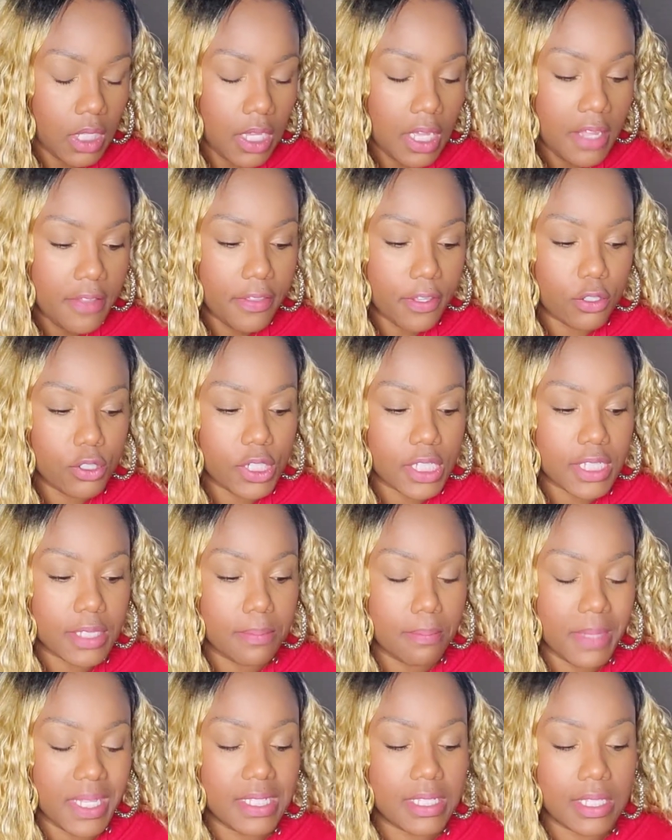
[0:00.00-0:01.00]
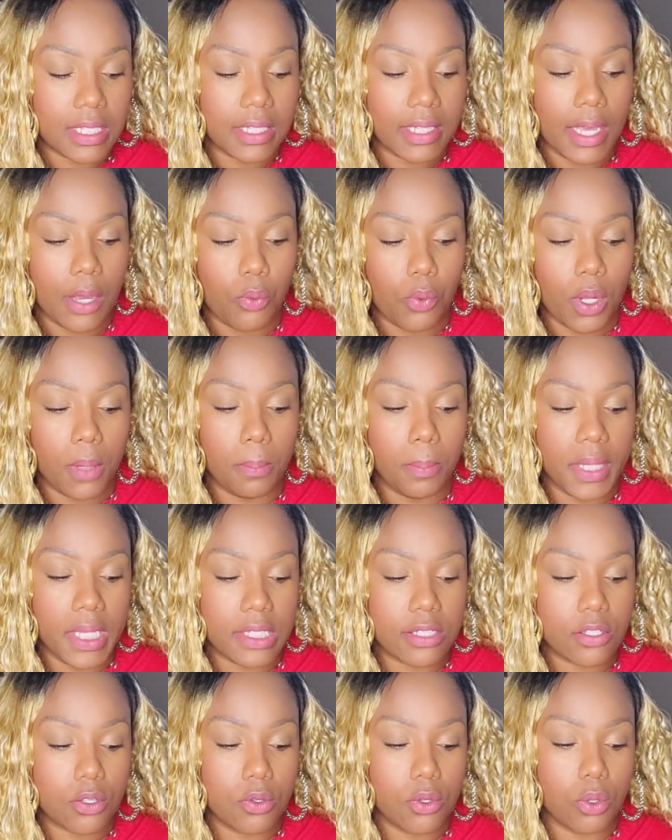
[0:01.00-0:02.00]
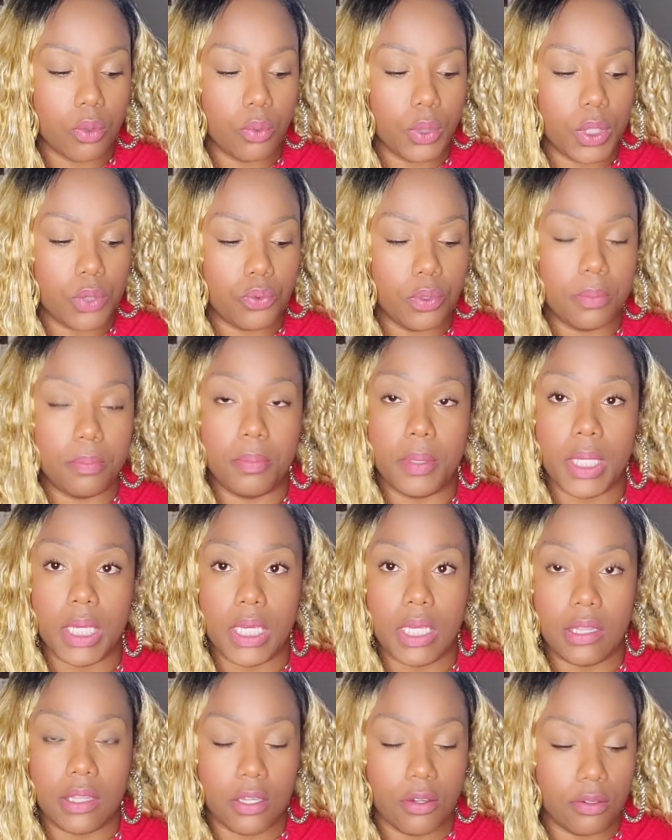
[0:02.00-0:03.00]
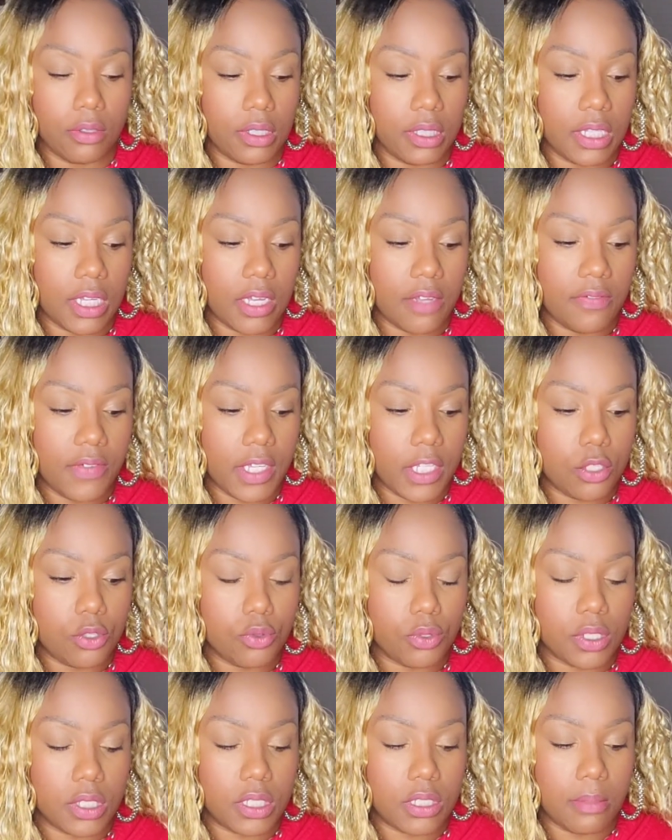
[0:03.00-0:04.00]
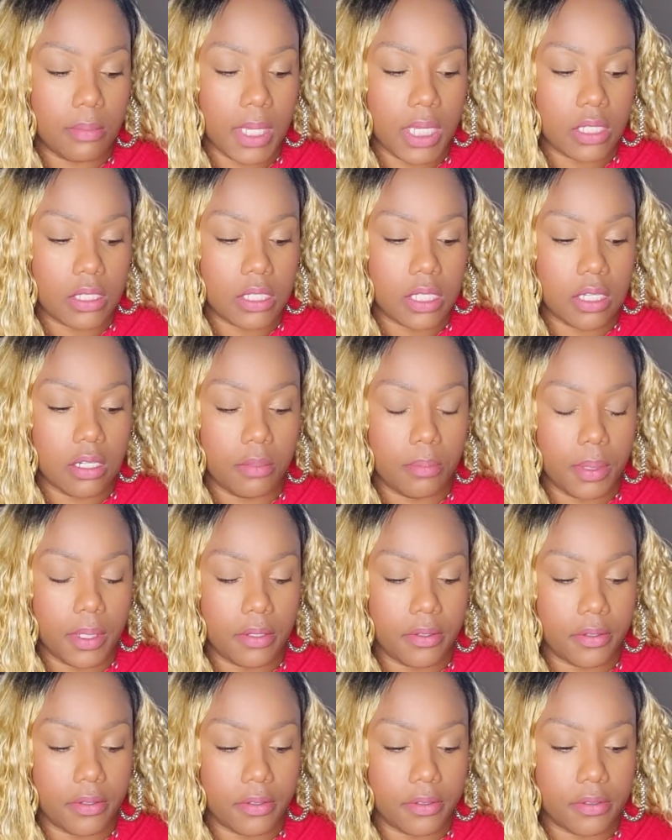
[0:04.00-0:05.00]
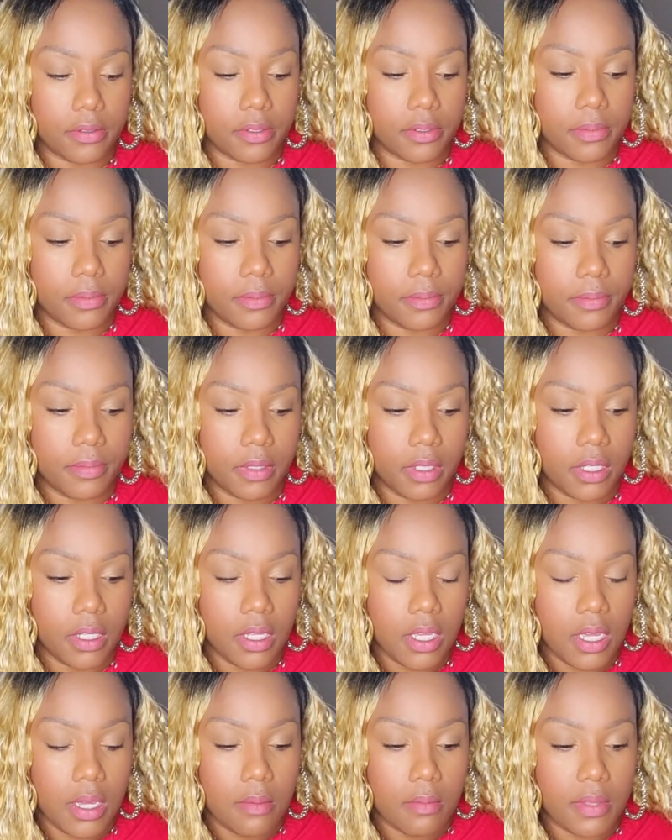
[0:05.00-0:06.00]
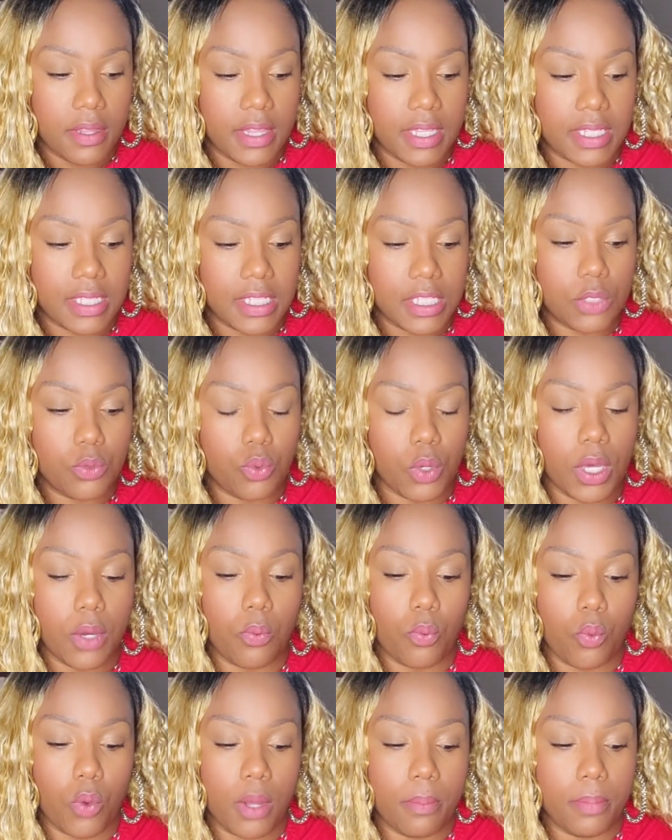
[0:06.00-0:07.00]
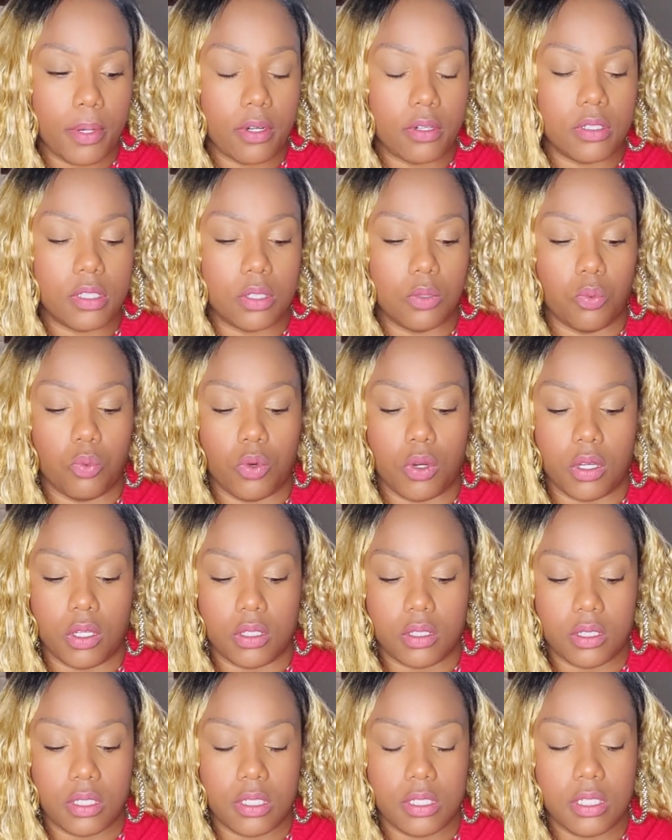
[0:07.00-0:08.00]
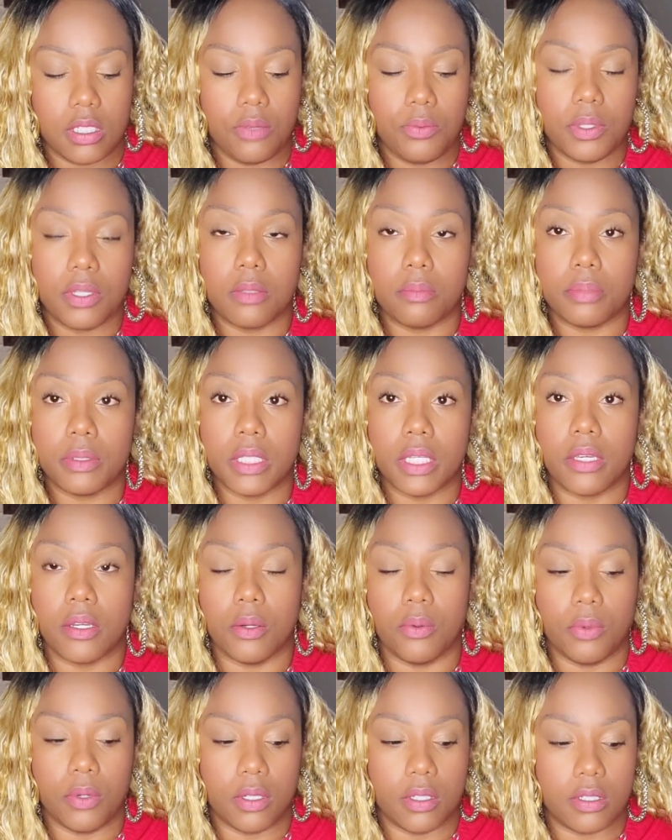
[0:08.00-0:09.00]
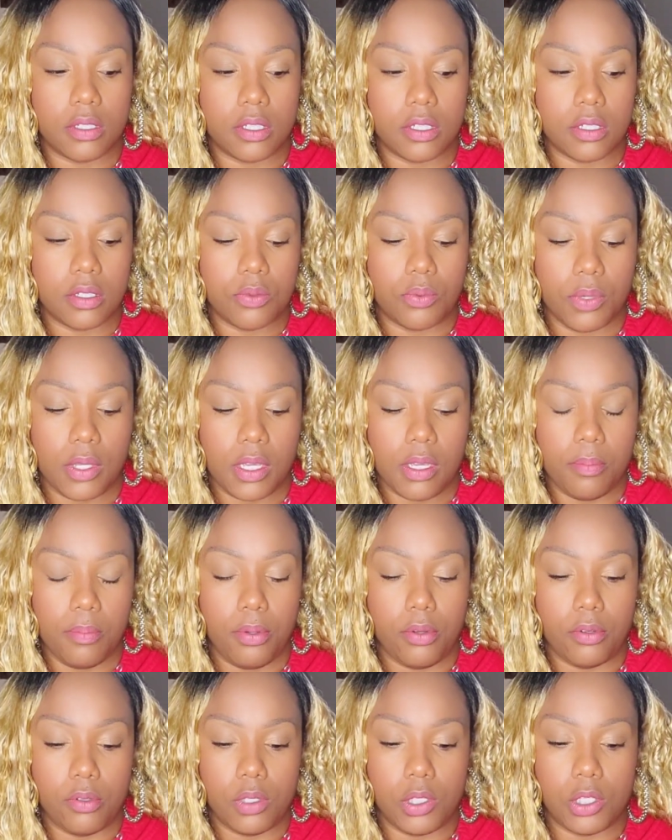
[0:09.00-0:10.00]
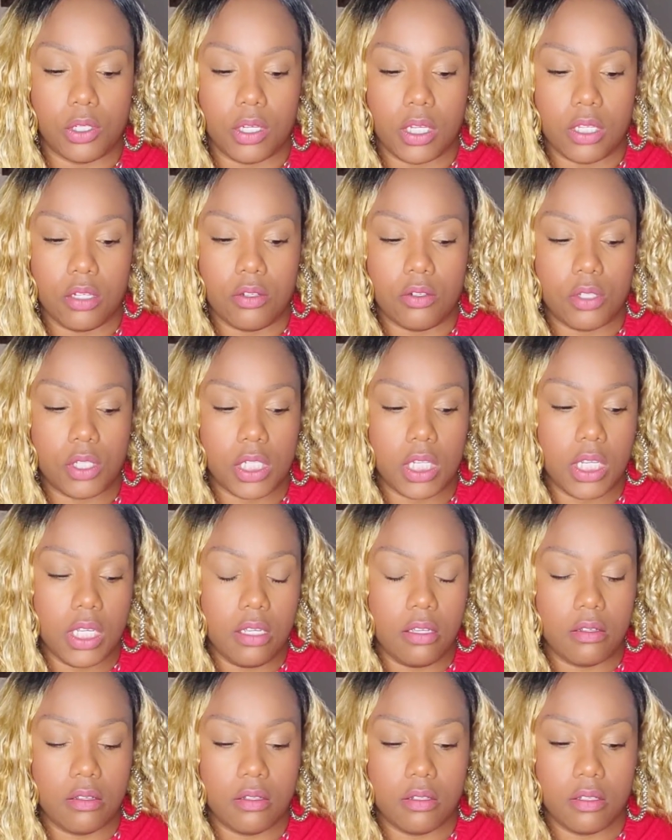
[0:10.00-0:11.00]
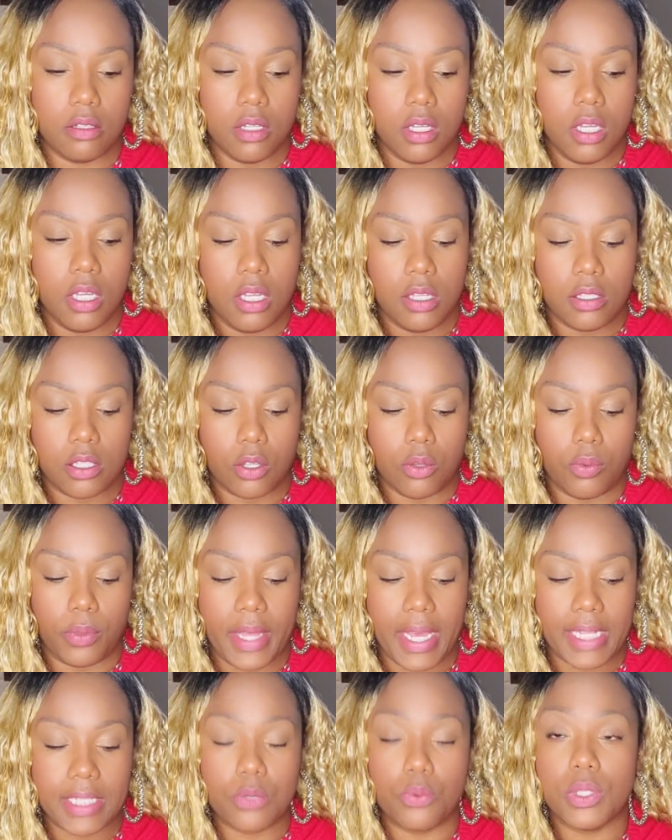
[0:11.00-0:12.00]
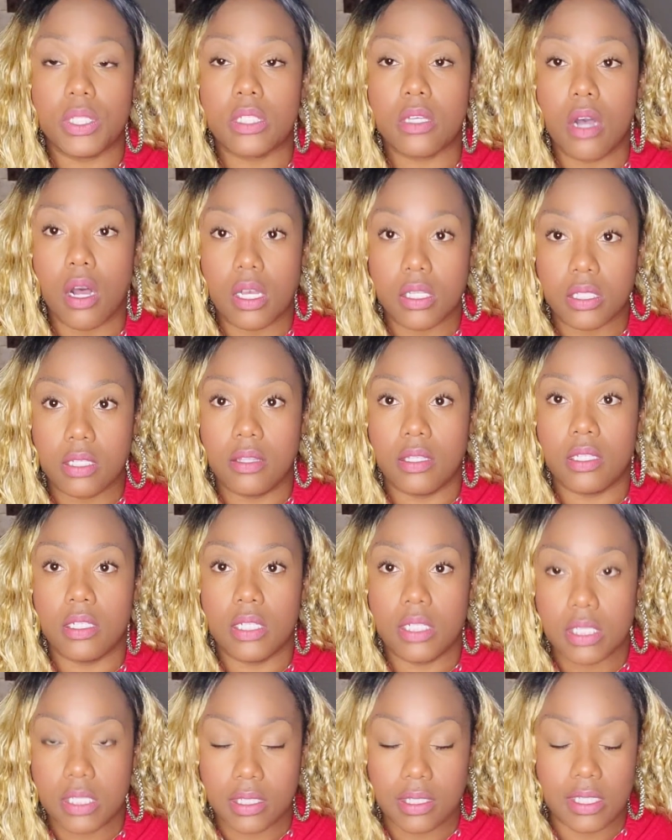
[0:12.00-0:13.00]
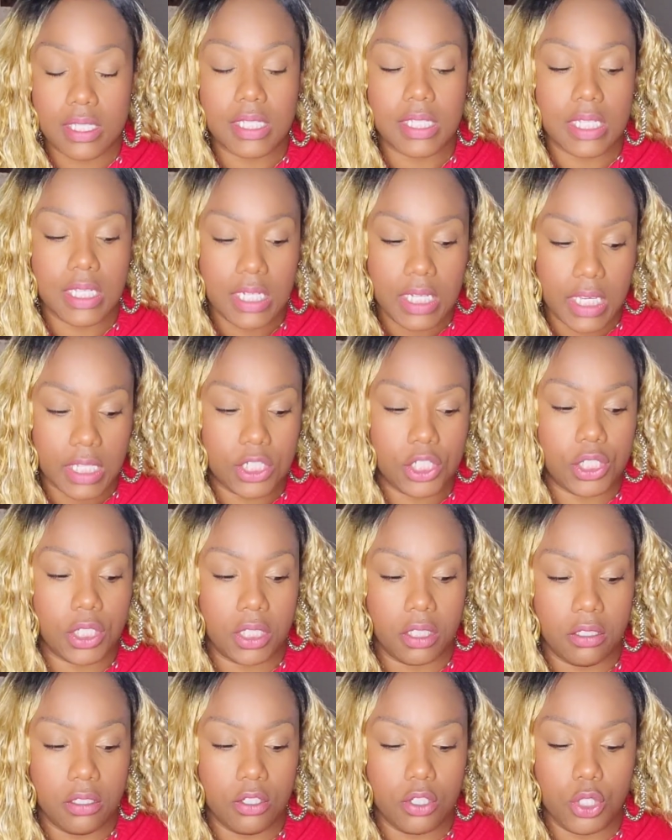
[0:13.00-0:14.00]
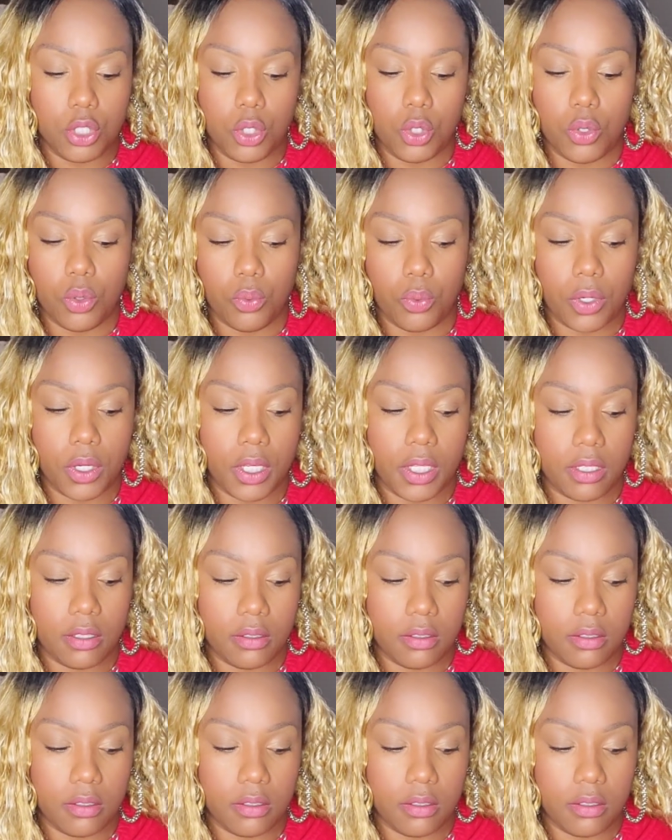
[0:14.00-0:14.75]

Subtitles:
They're just missing that one pentacle, which would be their love interest to make 10 of Pentacles. But this is what one person wants. Let's see what the player wants since we pulled your energy. So that's what's causing the disconnection. You want